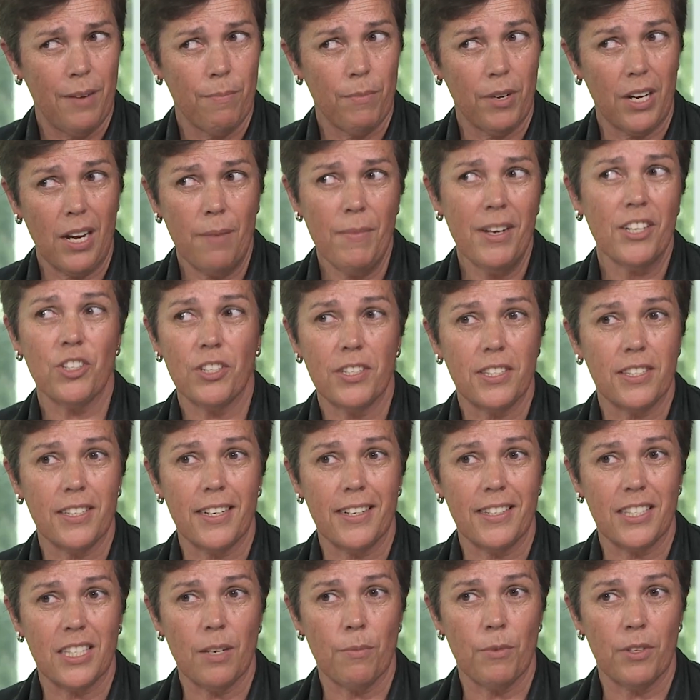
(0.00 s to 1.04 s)
But I'm actually
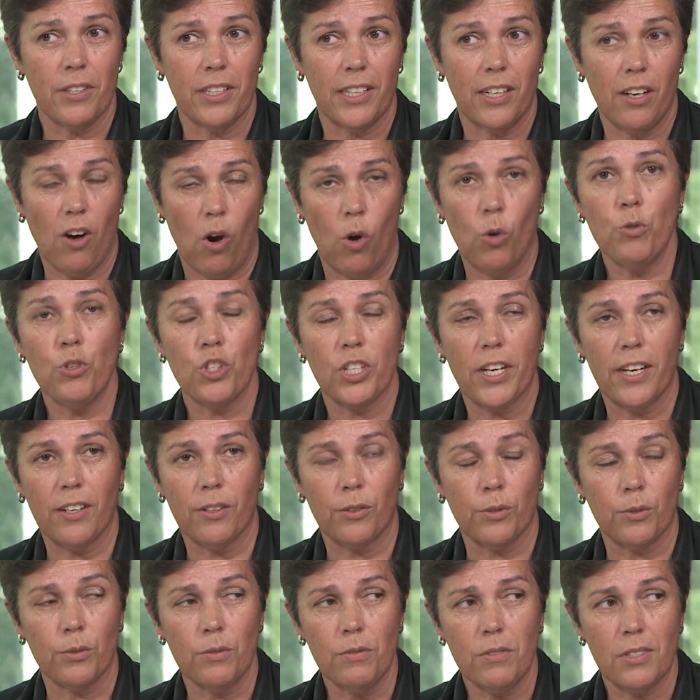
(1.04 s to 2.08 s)
seeing some of the old
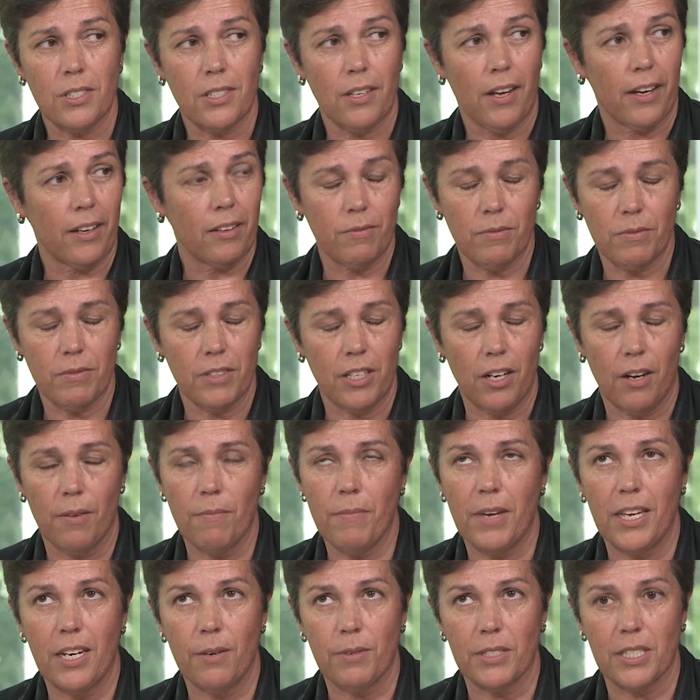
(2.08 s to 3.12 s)
channels, like
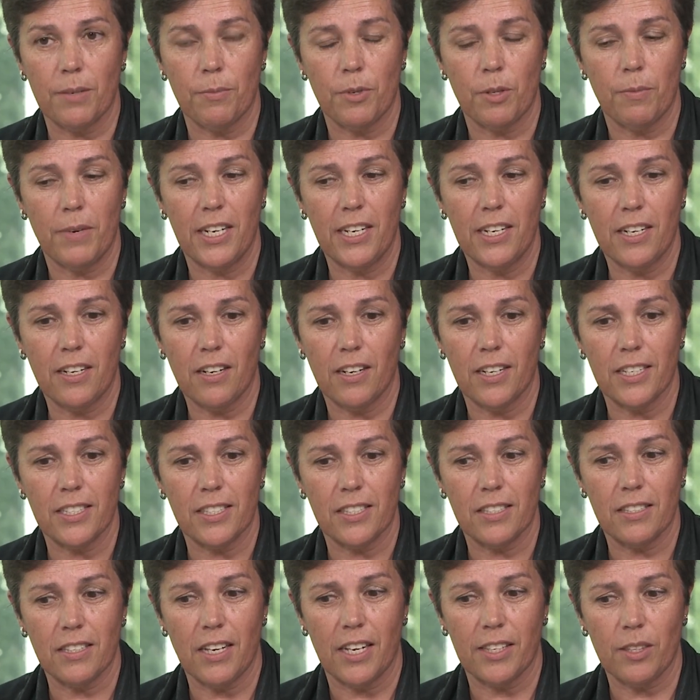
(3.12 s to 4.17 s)
meeting with some of the media
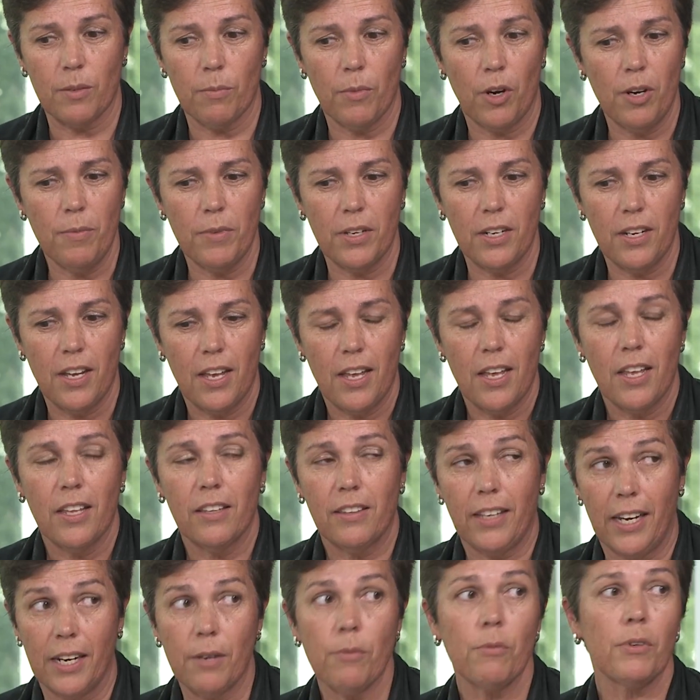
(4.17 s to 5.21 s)
guys at the moment.
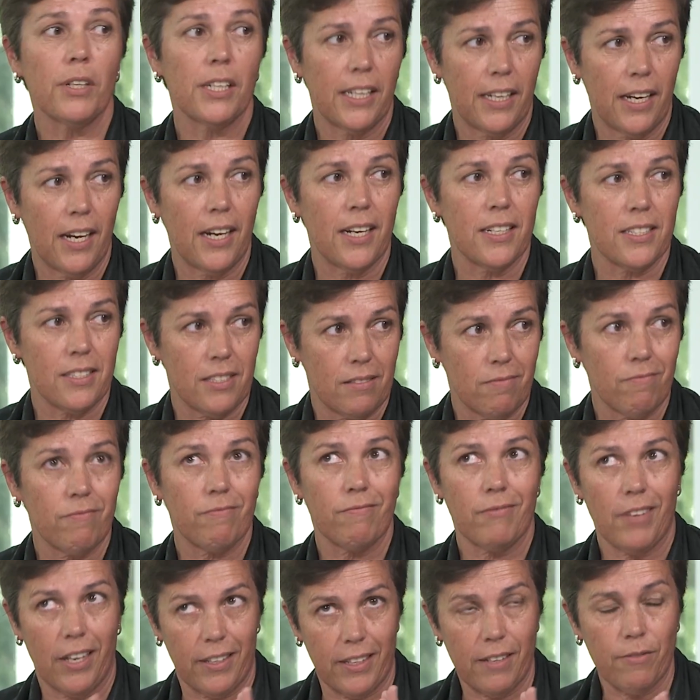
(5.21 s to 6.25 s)
They really are.
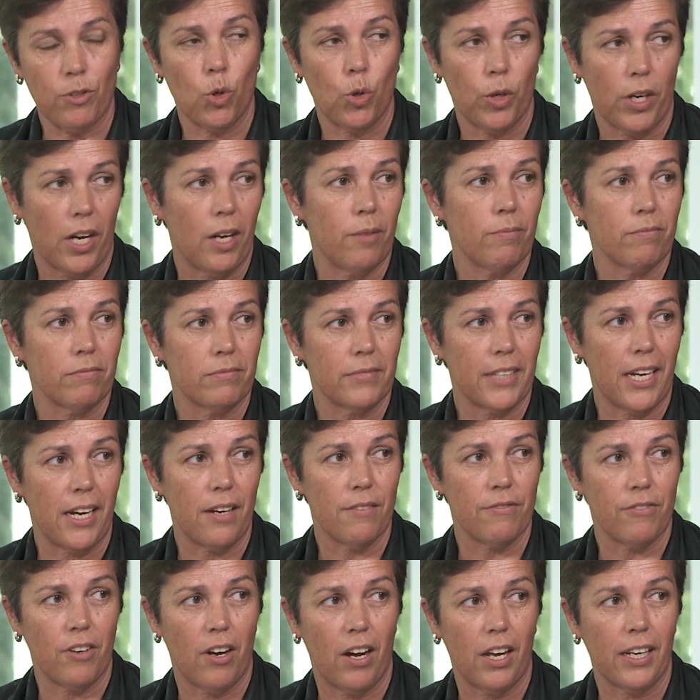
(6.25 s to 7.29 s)
They've caught up. They
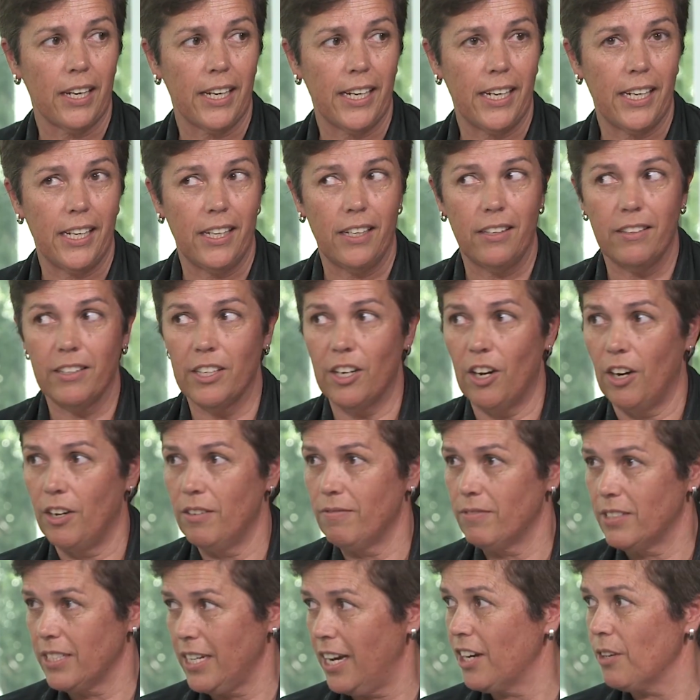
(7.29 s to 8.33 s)
are finally,
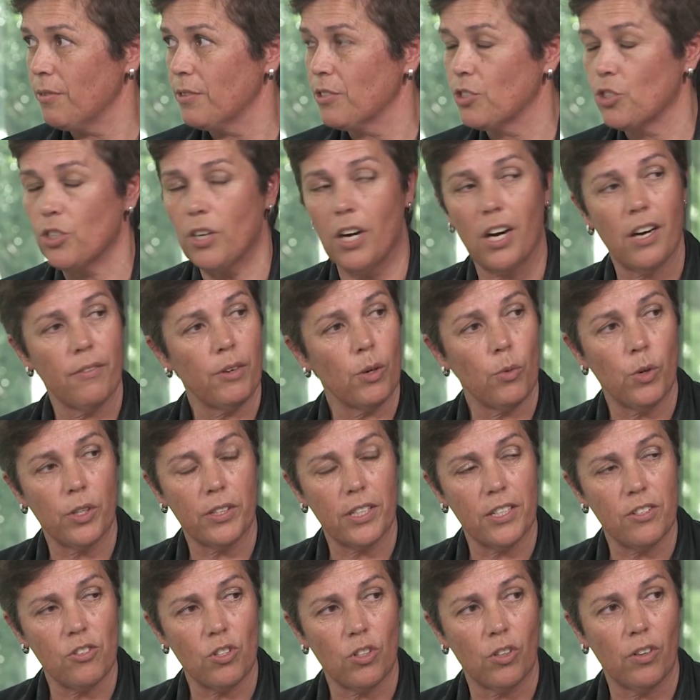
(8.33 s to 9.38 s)
data is driving what
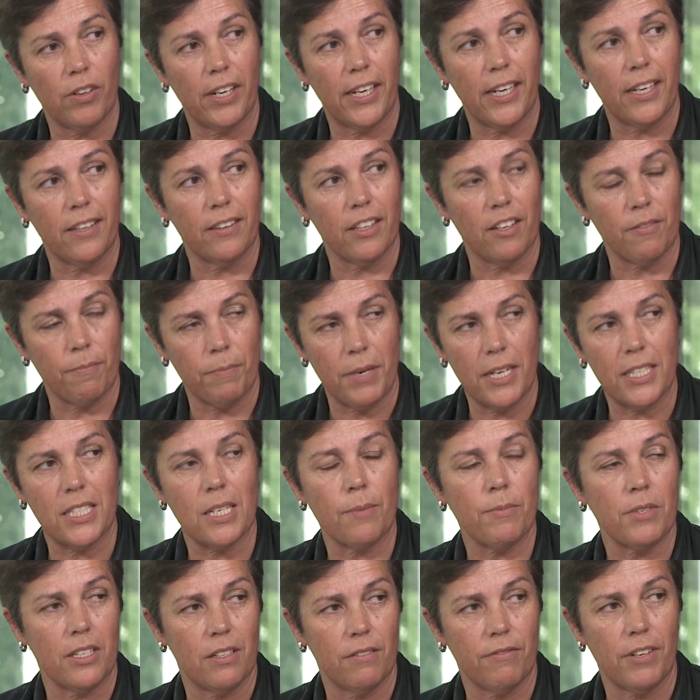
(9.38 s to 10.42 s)
they're doing. They've picked
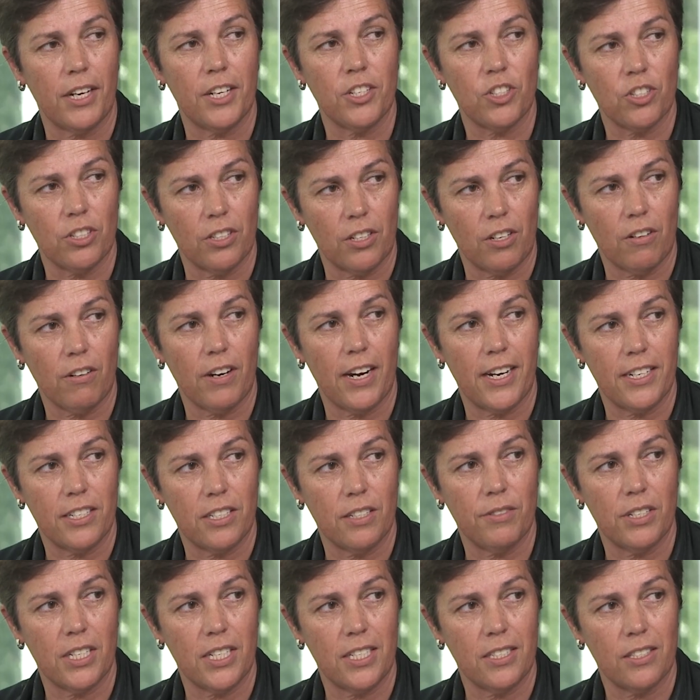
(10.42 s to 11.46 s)
up the innovation and
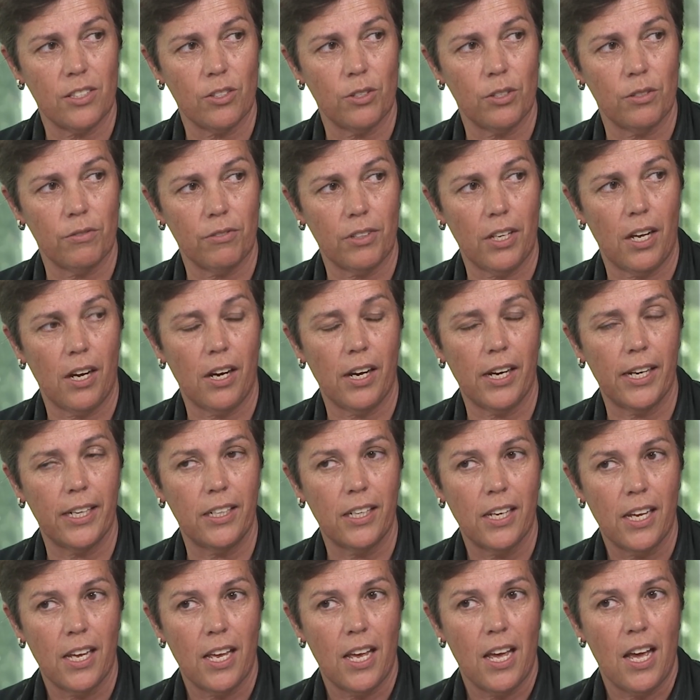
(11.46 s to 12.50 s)
creativity sort of
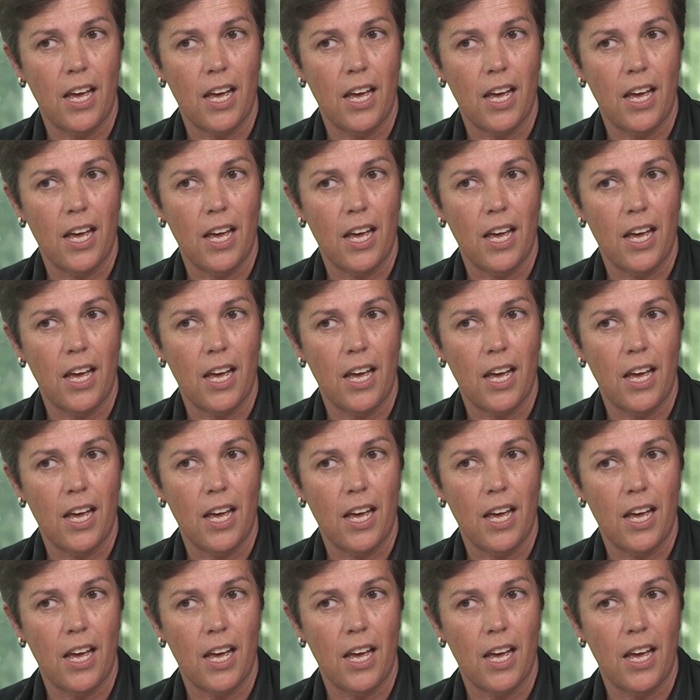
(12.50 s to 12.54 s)
line.